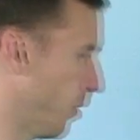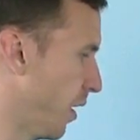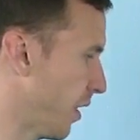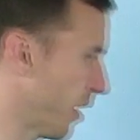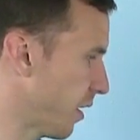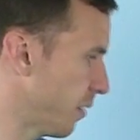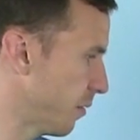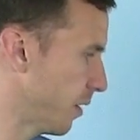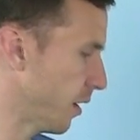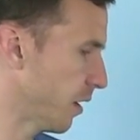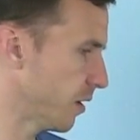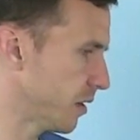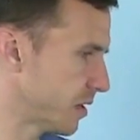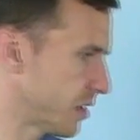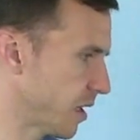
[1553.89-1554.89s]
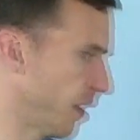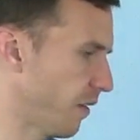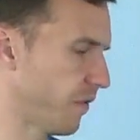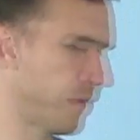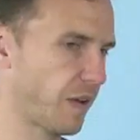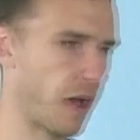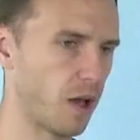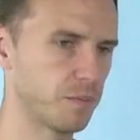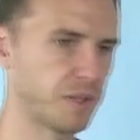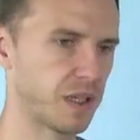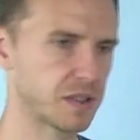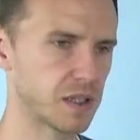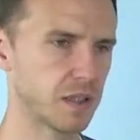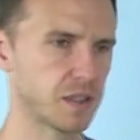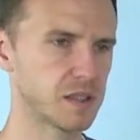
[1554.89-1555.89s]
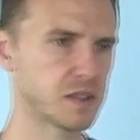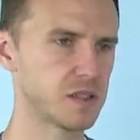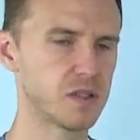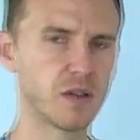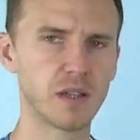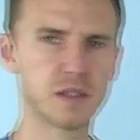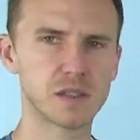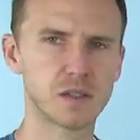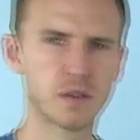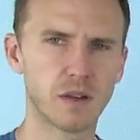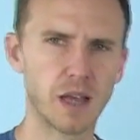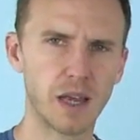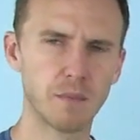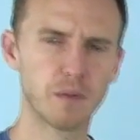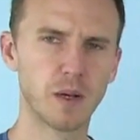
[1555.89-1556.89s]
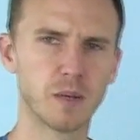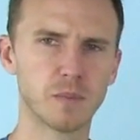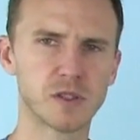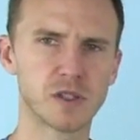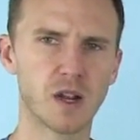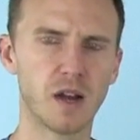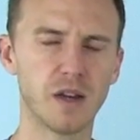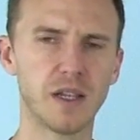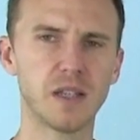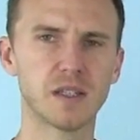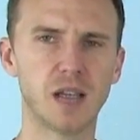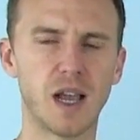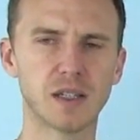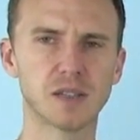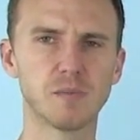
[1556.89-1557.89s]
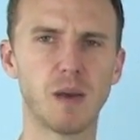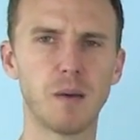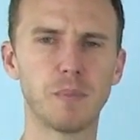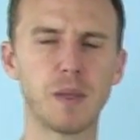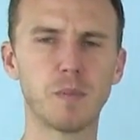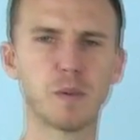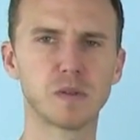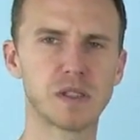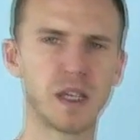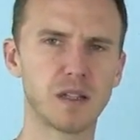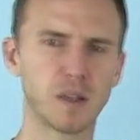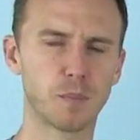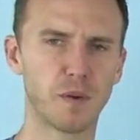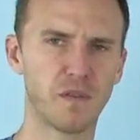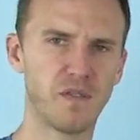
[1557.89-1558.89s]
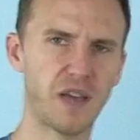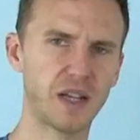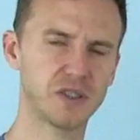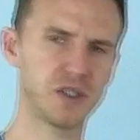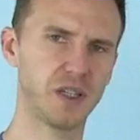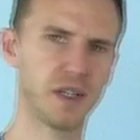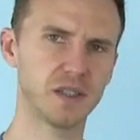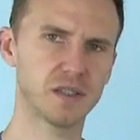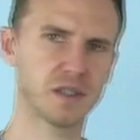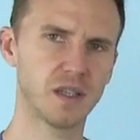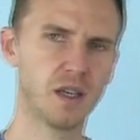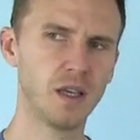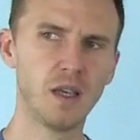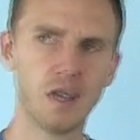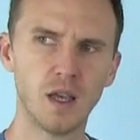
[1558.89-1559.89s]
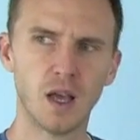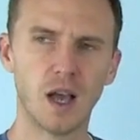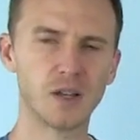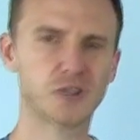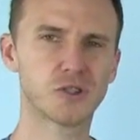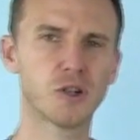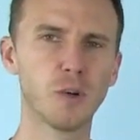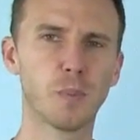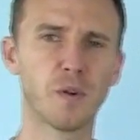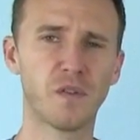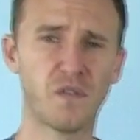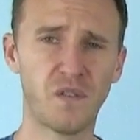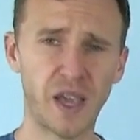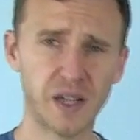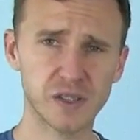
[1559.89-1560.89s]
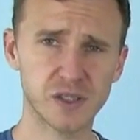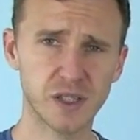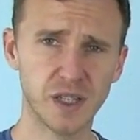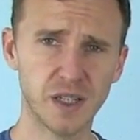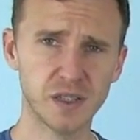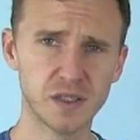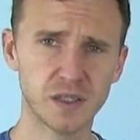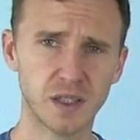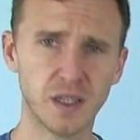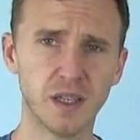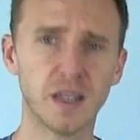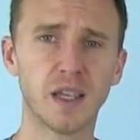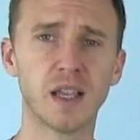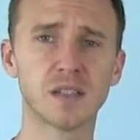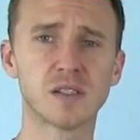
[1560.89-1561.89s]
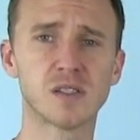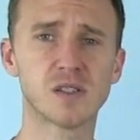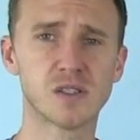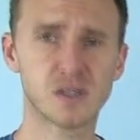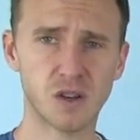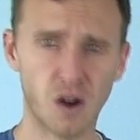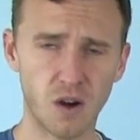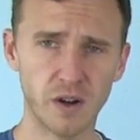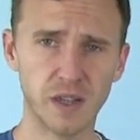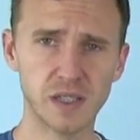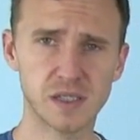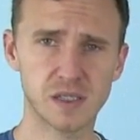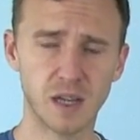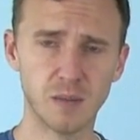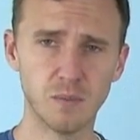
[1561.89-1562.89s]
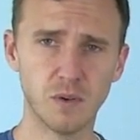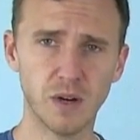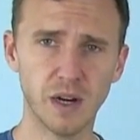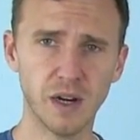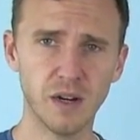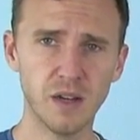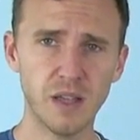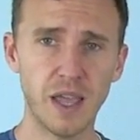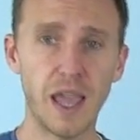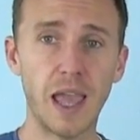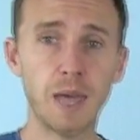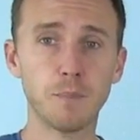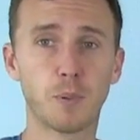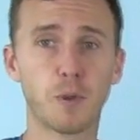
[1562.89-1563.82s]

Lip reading: one of the self-help things I listen to a guy named Brendan Burchard, and he talks about people saying they're perfectionists. A true perfectionist gets started somewhere and